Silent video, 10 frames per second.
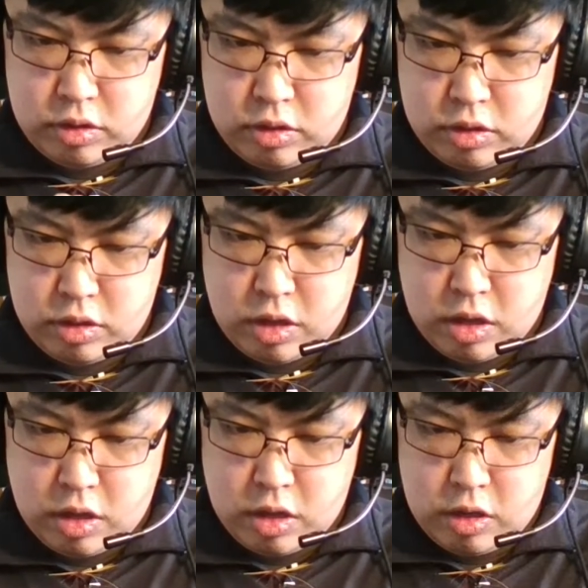I'm
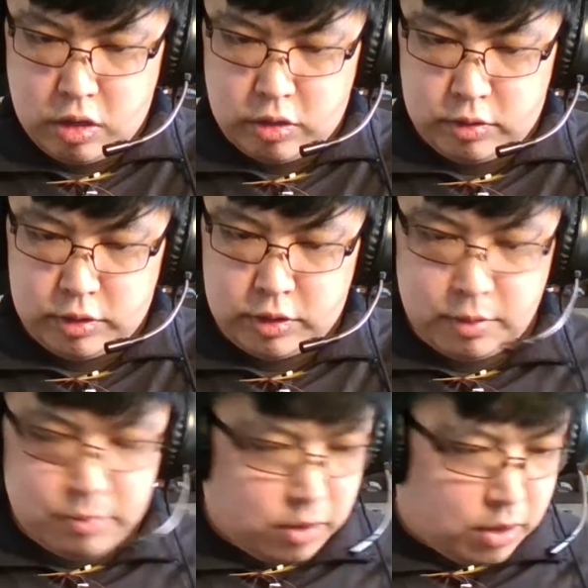just going
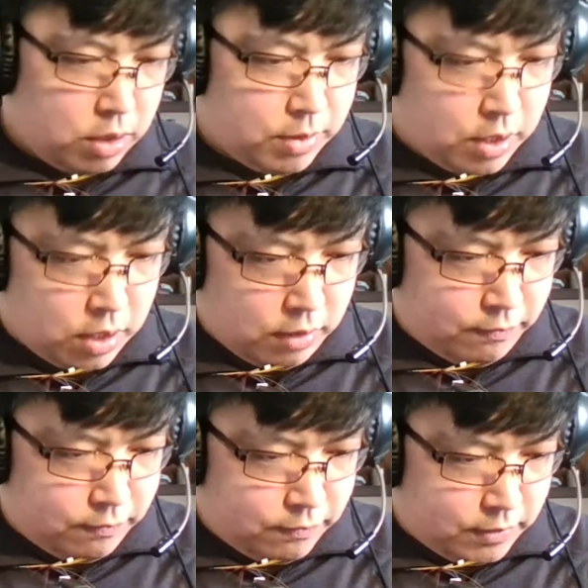to pull a little bit
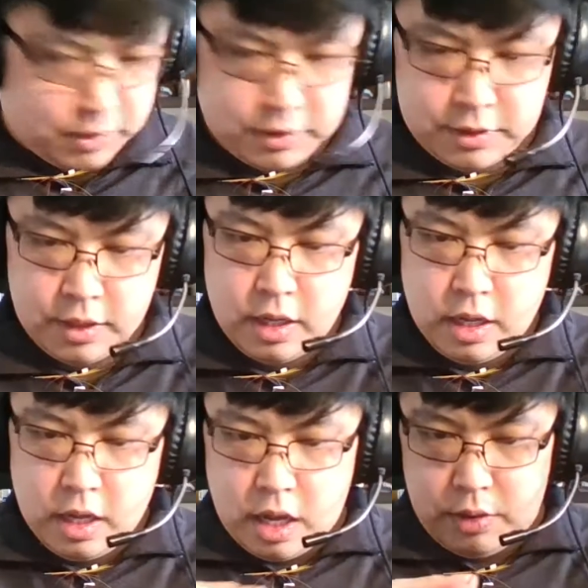off because
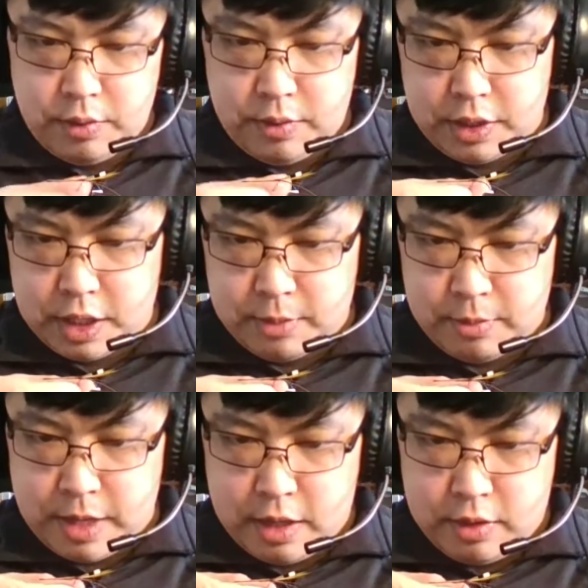I only want to dub
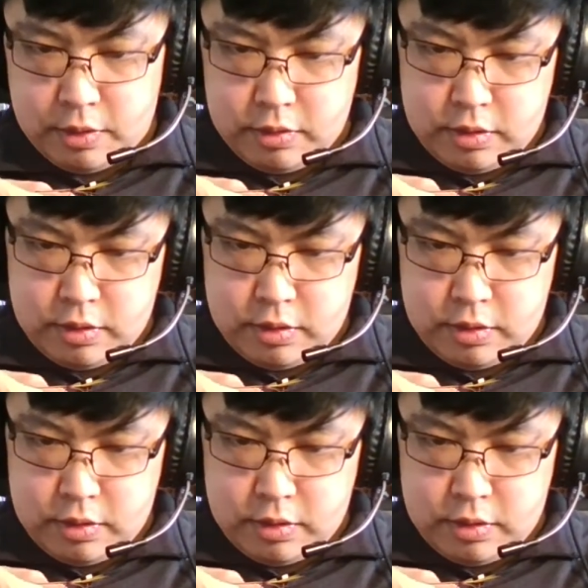about